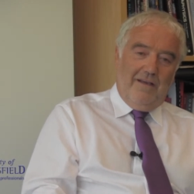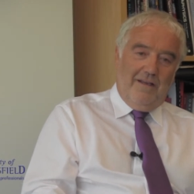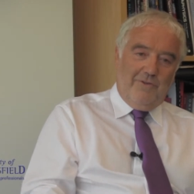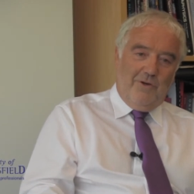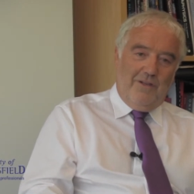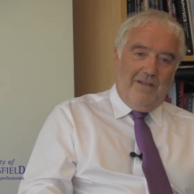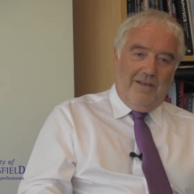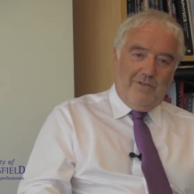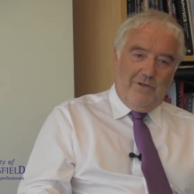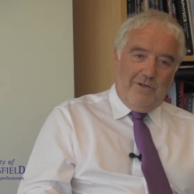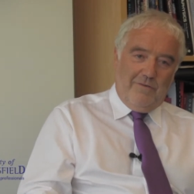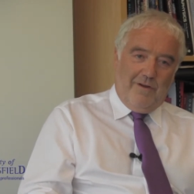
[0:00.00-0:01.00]
I joined the
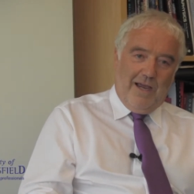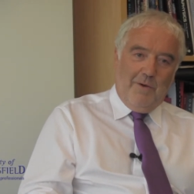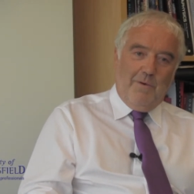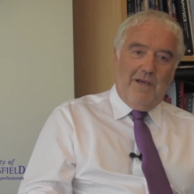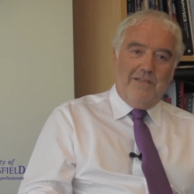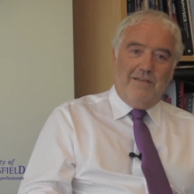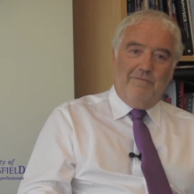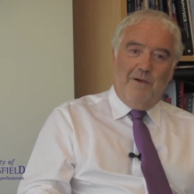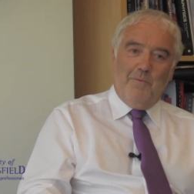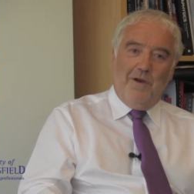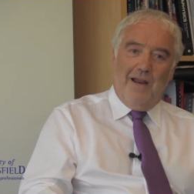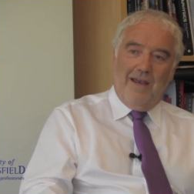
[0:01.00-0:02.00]
Institute of Highways. In
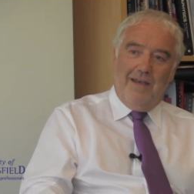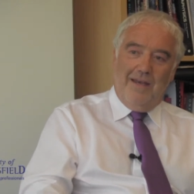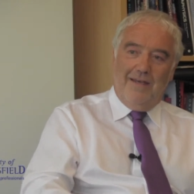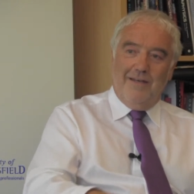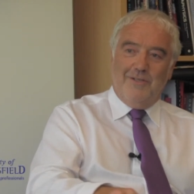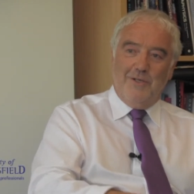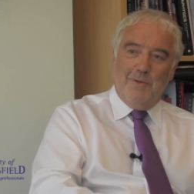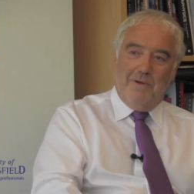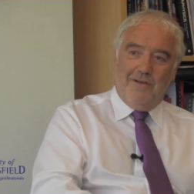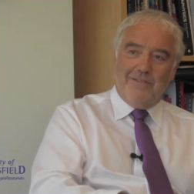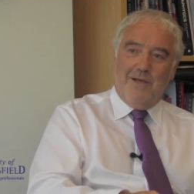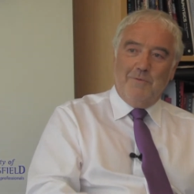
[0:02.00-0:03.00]
fact, when I needed to,
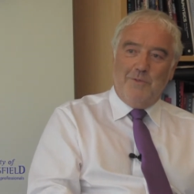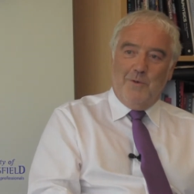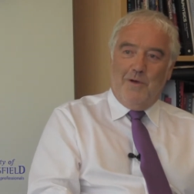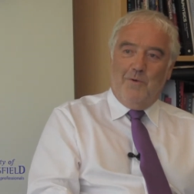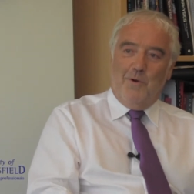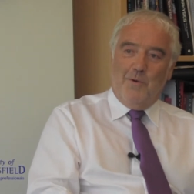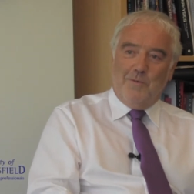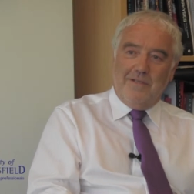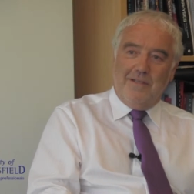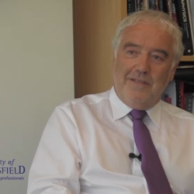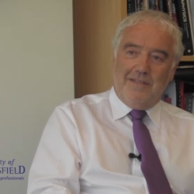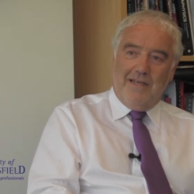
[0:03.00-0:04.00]
because I was doing roads
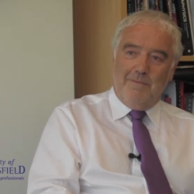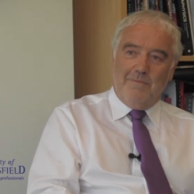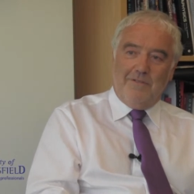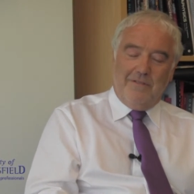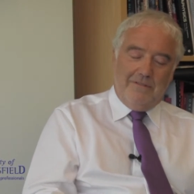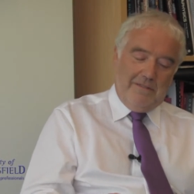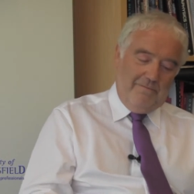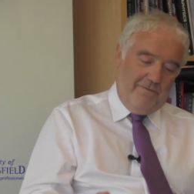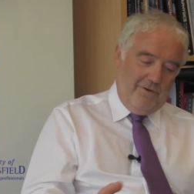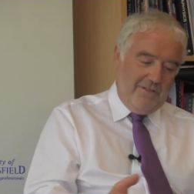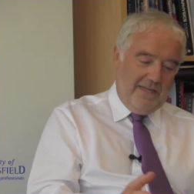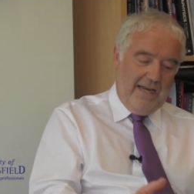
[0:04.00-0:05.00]
at the time. So I was the
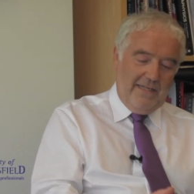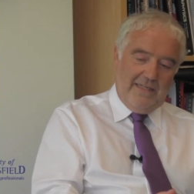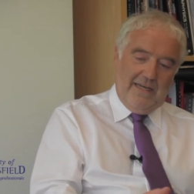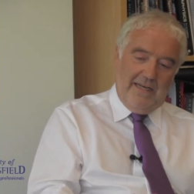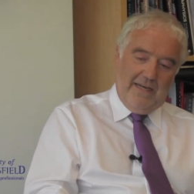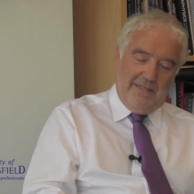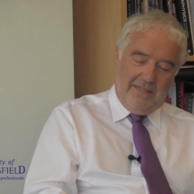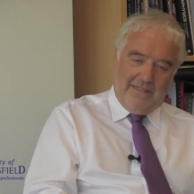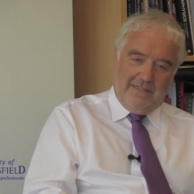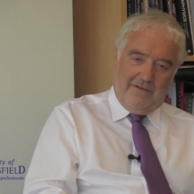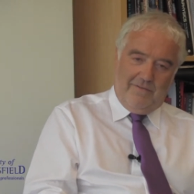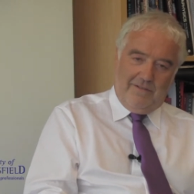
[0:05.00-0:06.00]
first 18 years in
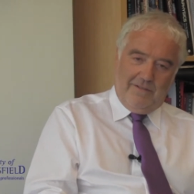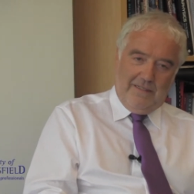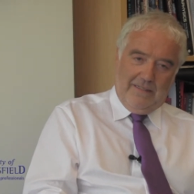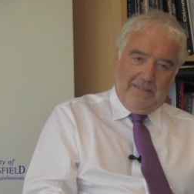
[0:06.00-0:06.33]
civils.